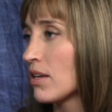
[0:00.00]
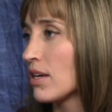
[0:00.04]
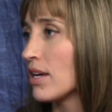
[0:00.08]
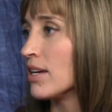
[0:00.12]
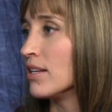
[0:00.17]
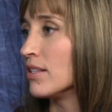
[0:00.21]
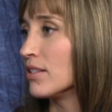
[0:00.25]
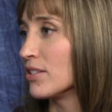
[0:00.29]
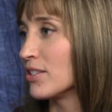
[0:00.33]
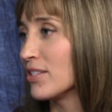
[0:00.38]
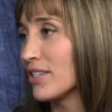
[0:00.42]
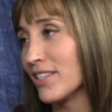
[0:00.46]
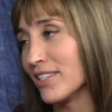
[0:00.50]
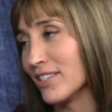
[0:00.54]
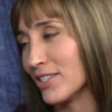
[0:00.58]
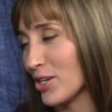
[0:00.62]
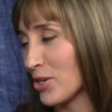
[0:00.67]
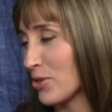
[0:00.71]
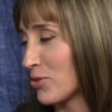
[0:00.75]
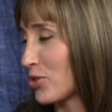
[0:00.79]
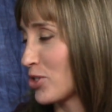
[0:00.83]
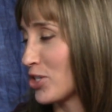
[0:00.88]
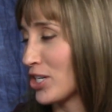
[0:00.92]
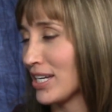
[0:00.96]
And, and
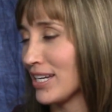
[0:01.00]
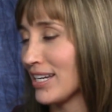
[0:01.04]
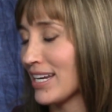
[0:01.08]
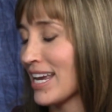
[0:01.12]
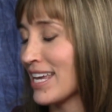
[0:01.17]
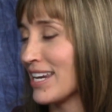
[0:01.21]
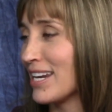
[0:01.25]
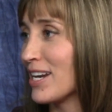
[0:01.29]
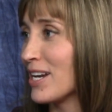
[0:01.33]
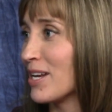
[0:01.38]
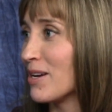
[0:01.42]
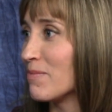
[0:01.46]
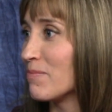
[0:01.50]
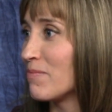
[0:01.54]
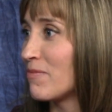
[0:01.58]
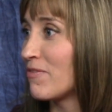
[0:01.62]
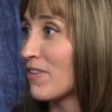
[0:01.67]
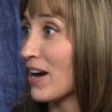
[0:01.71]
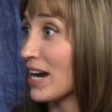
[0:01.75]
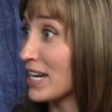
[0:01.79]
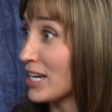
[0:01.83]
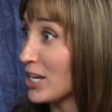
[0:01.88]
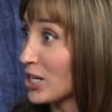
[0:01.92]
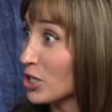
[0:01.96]
so she Wonder ended what... up
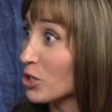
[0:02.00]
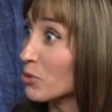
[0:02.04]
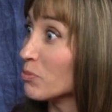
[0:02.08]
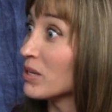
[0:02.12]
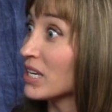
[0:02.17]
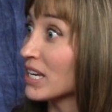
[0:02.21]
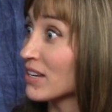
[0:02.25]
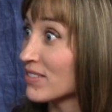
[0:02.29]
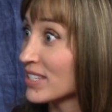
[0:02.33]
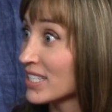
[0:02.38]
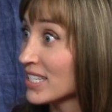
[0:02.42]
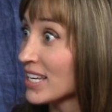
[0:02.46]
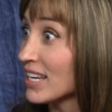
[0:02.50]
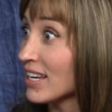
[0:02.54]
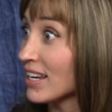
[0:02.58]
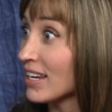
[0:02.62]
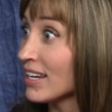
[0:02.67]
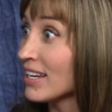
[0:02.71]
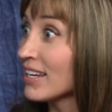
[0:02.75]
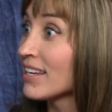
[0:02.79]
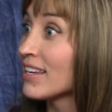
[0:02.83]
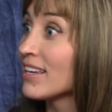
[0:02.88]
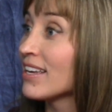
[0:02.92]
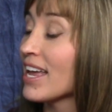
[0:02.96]
finding
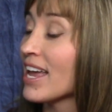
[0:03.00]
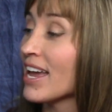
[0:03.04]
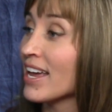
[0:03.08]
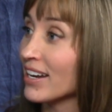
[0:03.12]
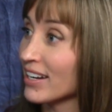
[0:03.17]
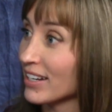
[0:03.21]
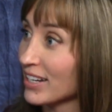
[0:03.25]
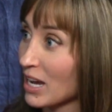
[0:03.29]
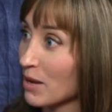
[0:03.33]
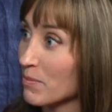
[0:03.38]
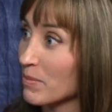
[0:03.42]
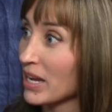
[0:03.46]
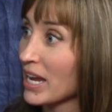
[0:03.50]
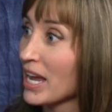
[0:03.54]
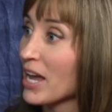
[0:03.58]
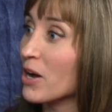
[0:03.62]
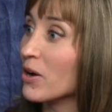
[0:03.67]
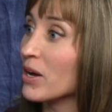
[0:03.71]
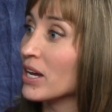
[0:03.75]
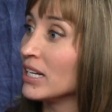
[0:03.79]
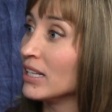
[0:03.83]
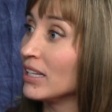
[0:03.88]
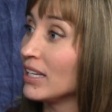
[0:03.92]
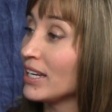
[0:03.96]
UPFC and oh, yeah. coming
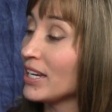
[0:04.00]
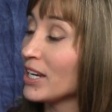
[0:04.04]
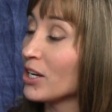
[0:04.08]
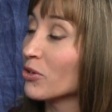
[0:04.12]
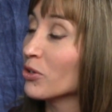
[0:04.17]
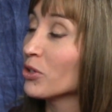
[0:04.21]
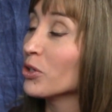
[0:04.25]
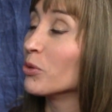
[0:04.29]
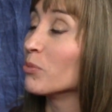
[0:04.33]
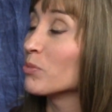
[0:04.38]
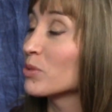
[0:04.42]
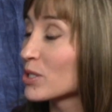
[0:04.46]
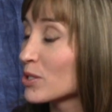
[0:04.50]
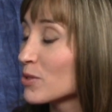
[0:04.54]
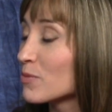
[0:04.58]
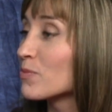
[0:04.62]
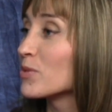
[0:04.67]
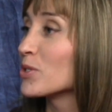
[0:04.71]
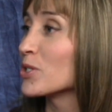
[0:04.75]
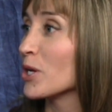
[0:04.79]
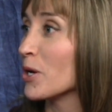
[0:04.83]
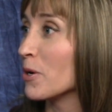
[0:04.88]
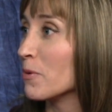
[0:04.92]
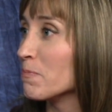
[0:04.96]
out and leading groups.
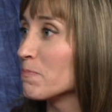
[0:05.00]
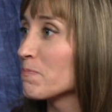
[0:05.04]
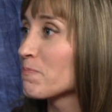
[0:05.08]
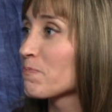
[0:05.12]
So.